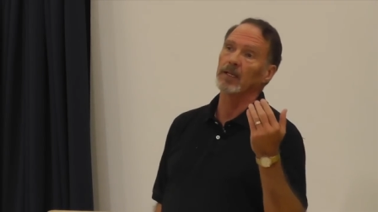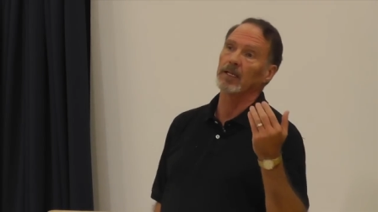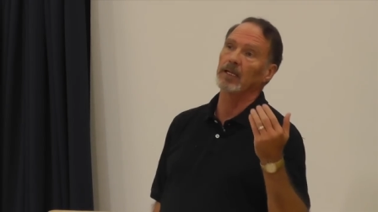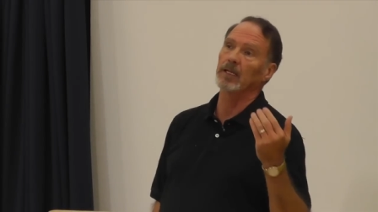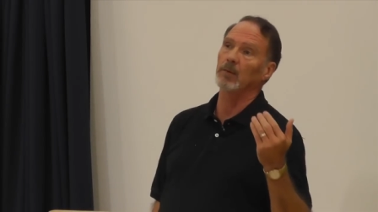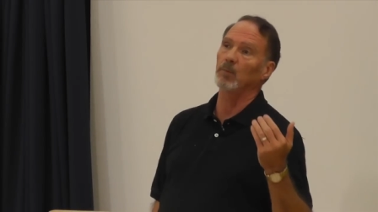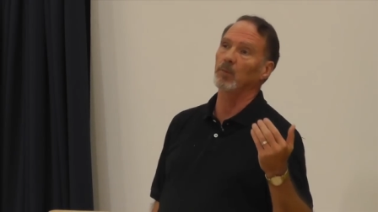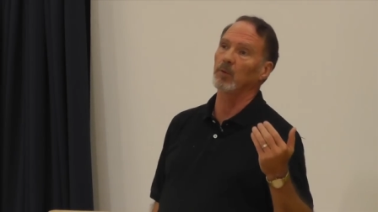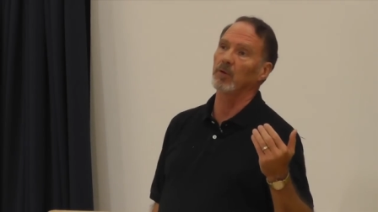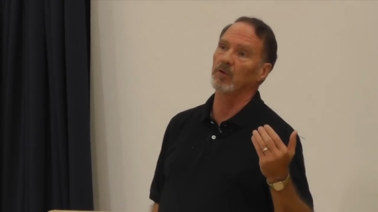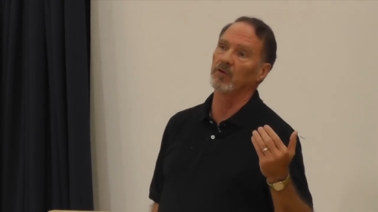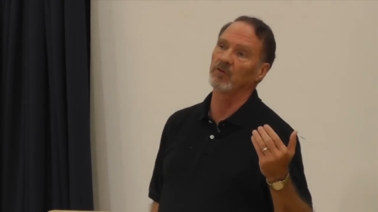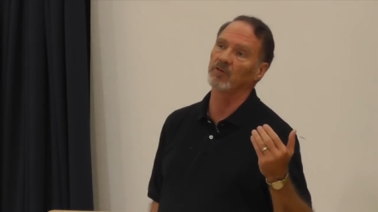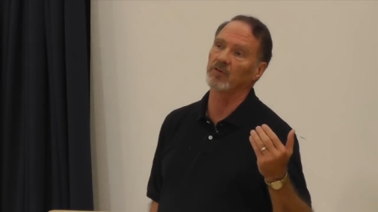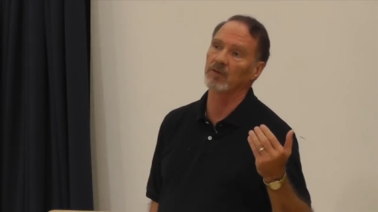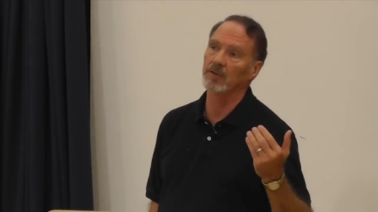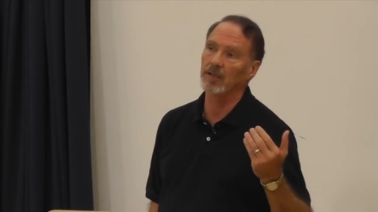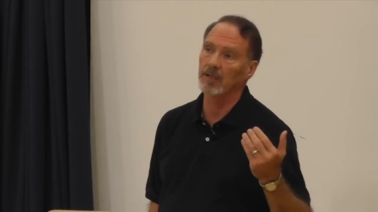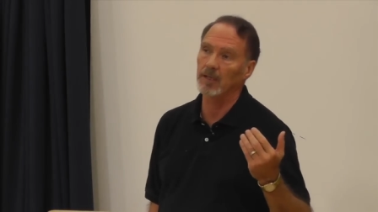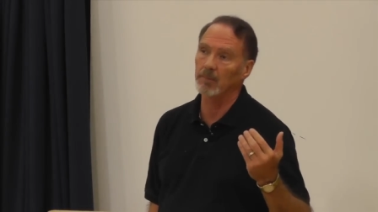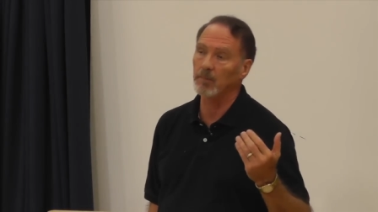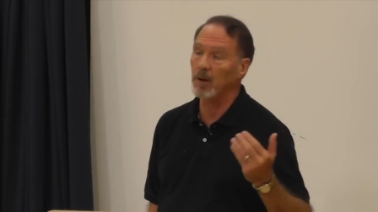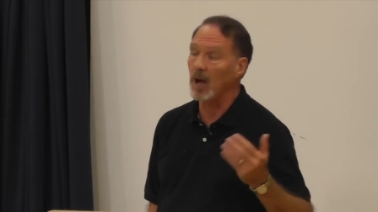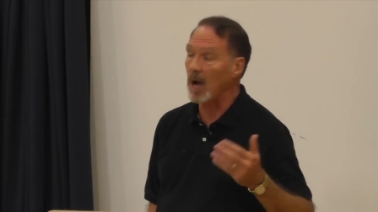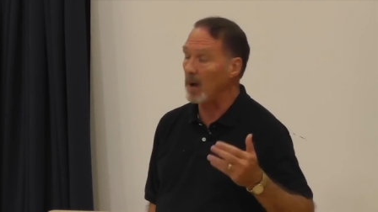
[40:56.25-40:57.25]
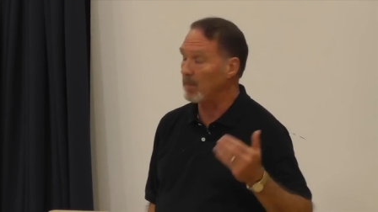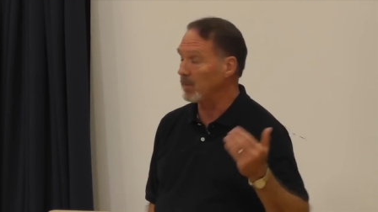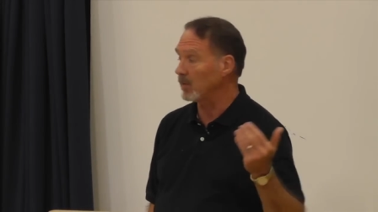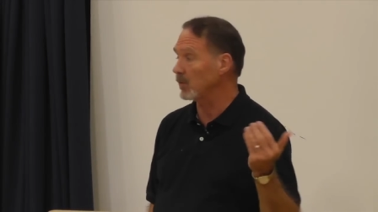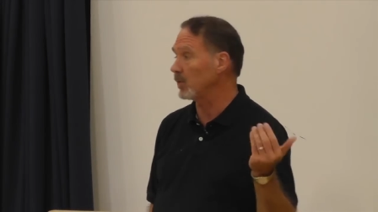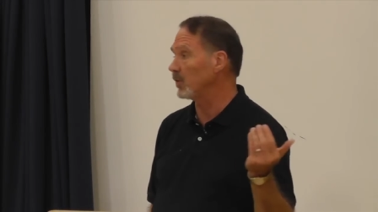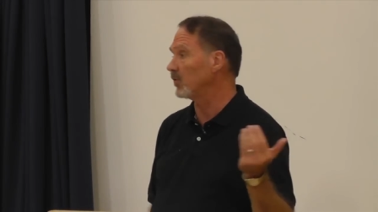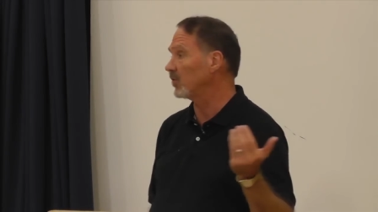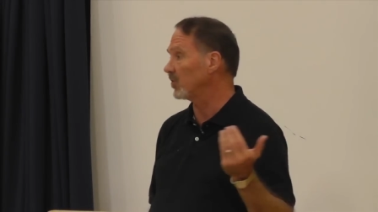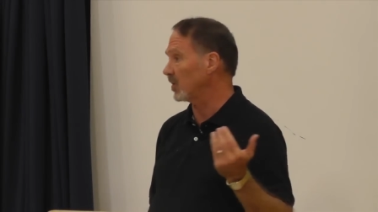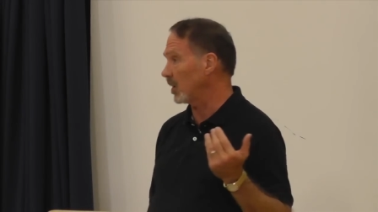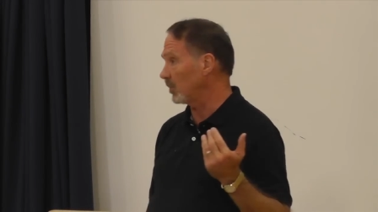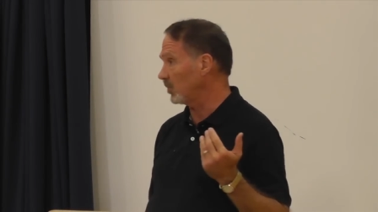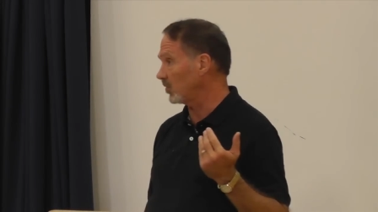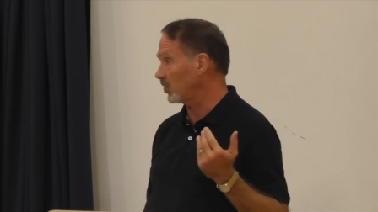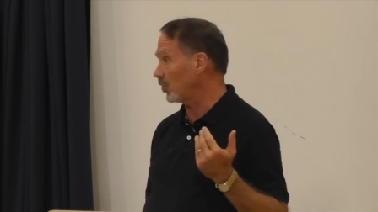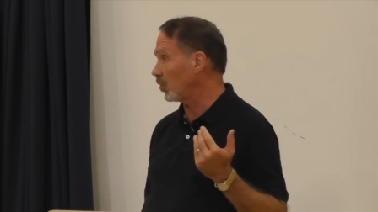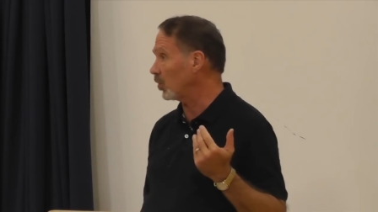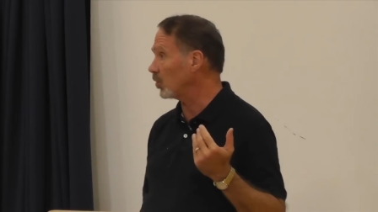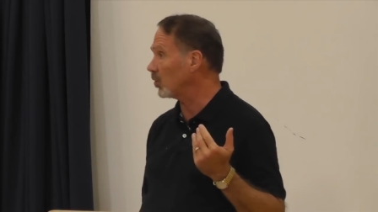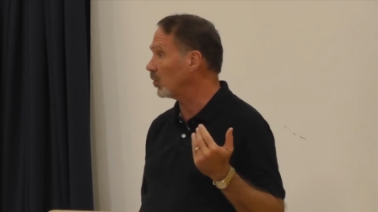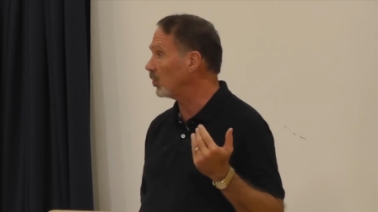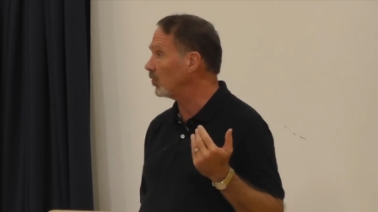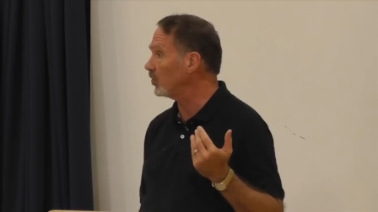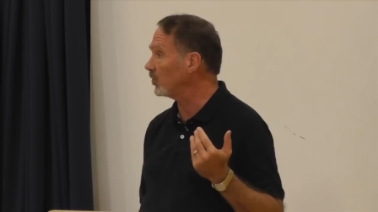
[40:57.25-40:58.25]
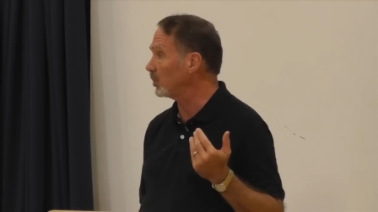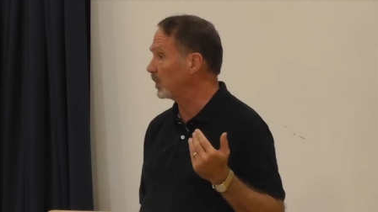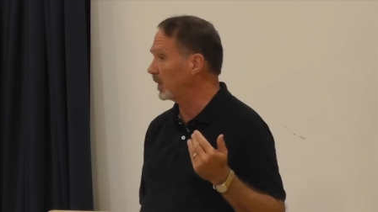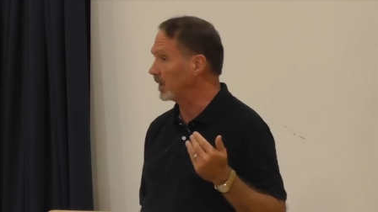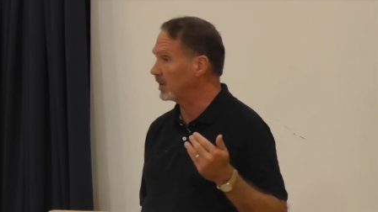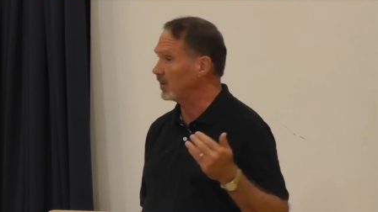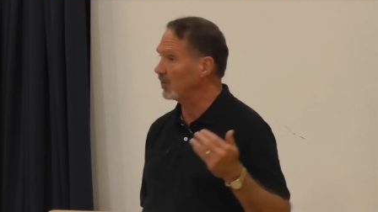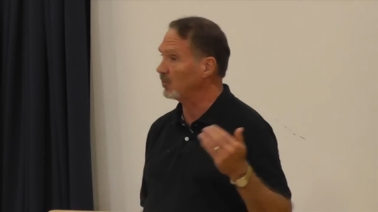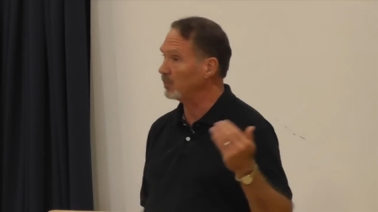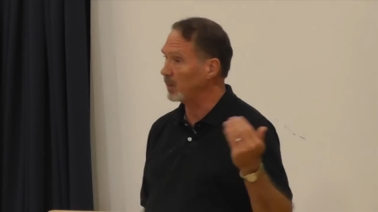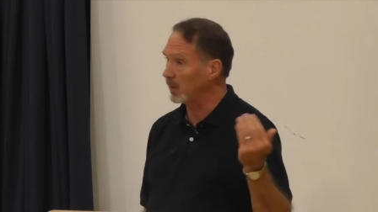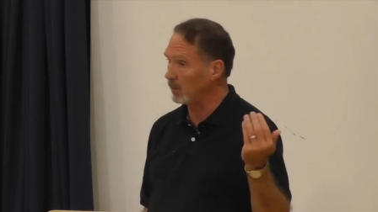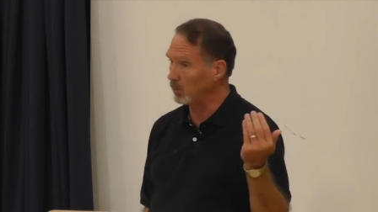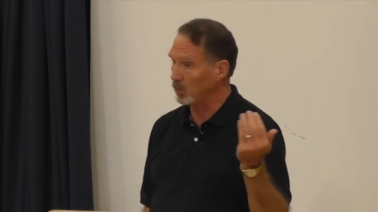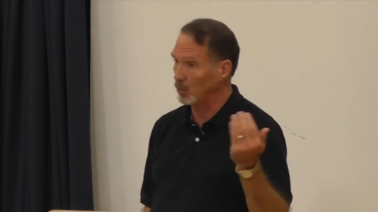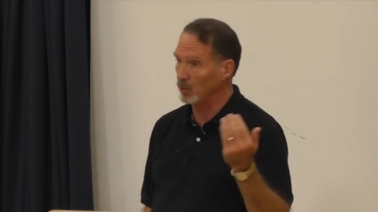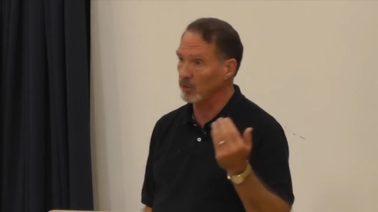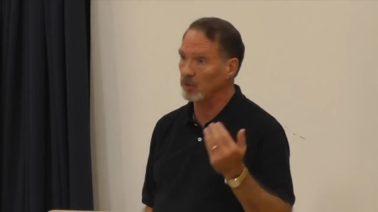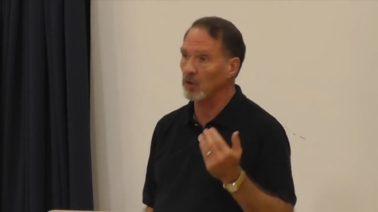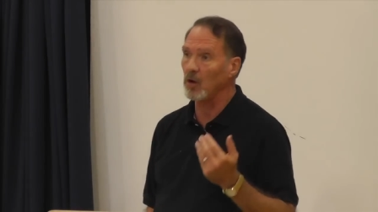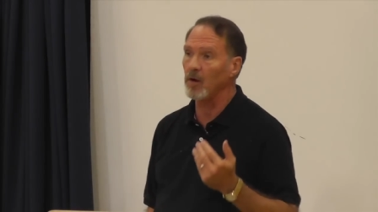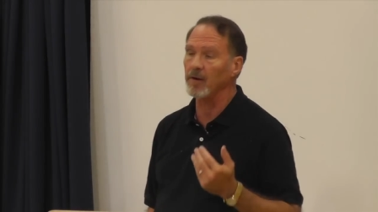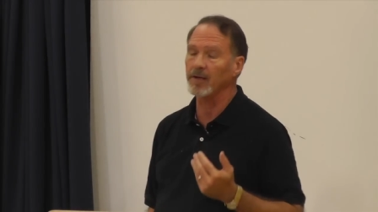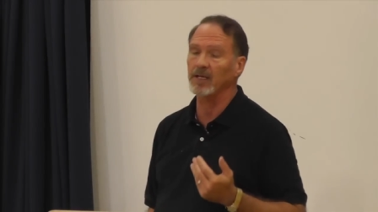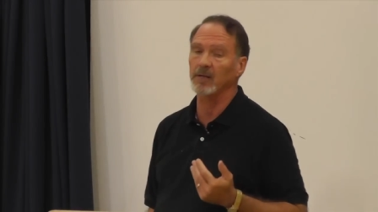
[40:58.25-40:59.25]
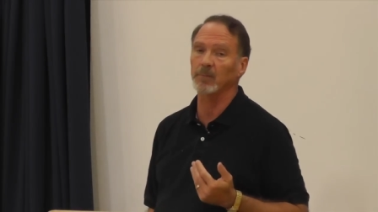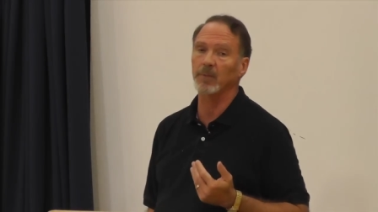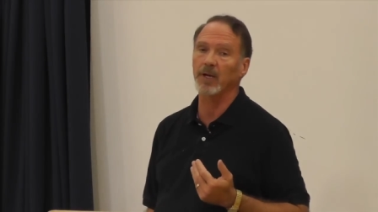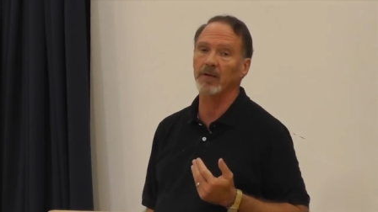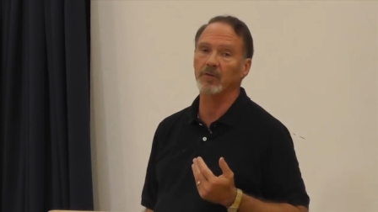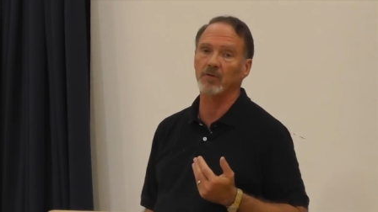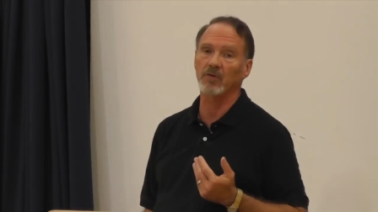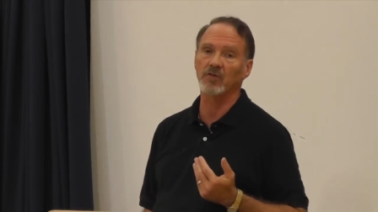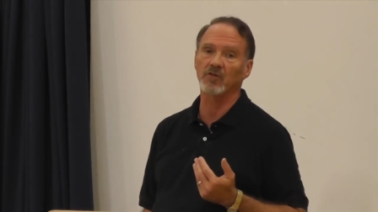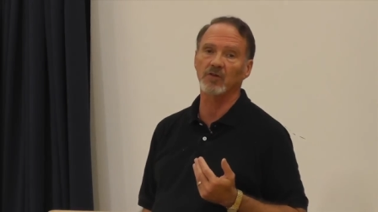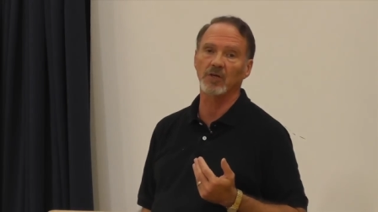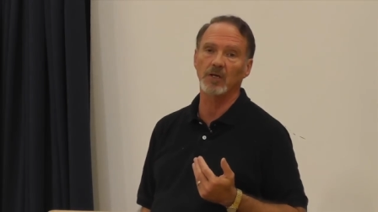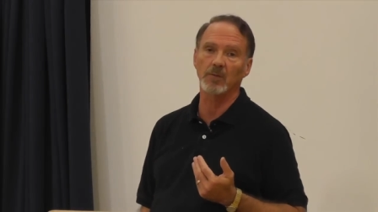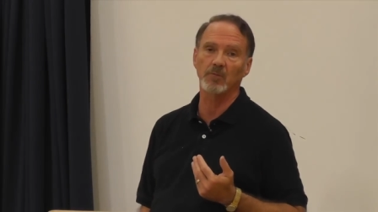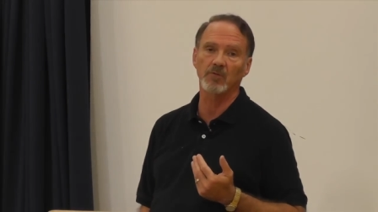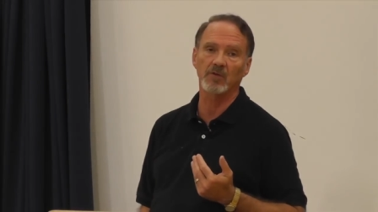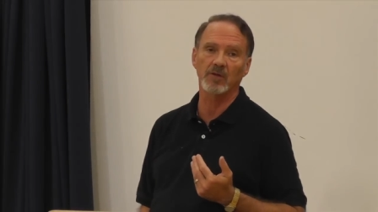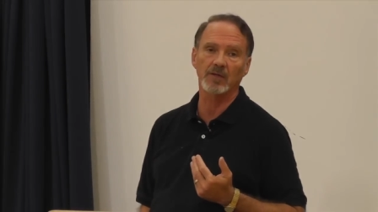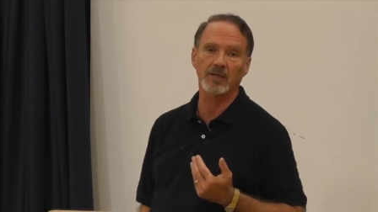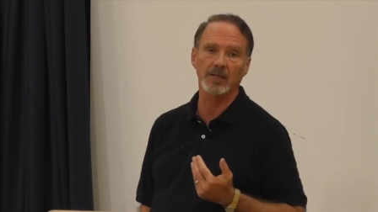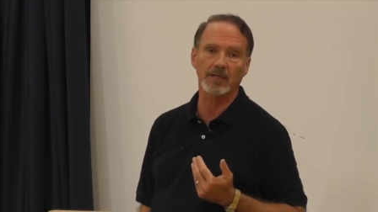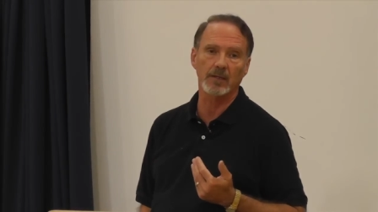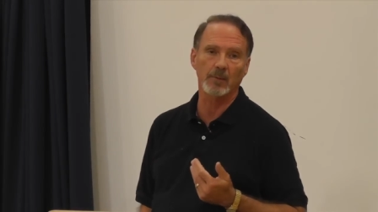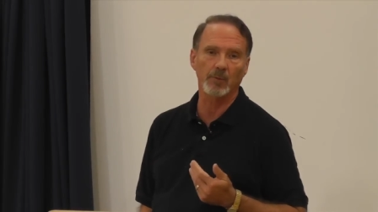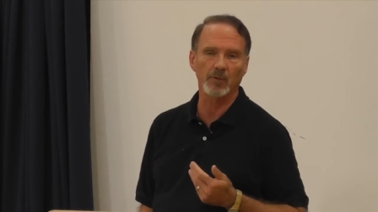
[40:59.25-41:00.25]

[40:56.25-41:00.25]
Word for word: it was popular in some circles because people were talking about the subject,